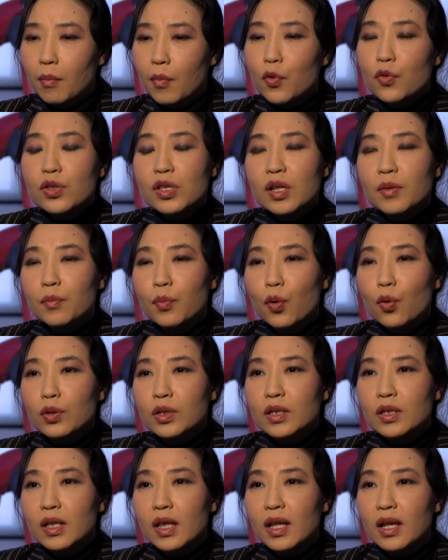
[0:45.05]
most
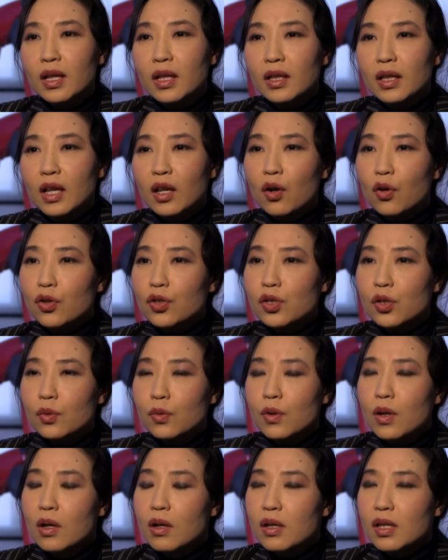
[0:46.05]
importantly, they
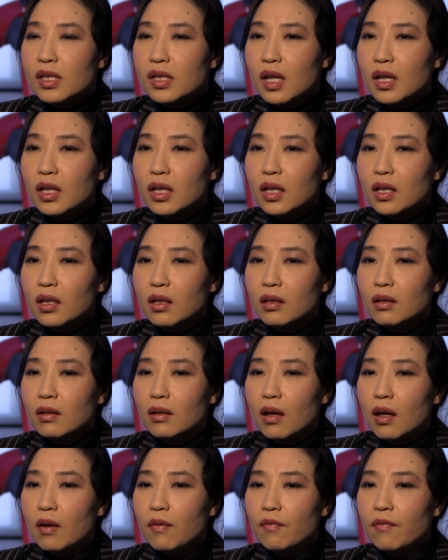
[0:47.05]
also study
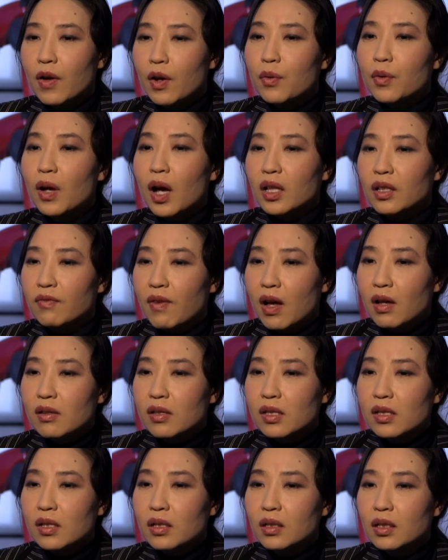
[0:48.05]
very
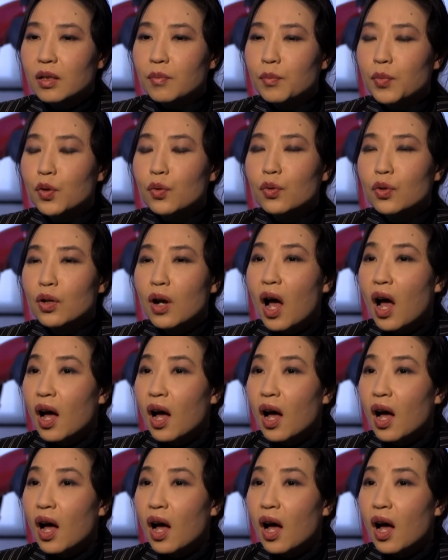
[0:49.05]
advanced computer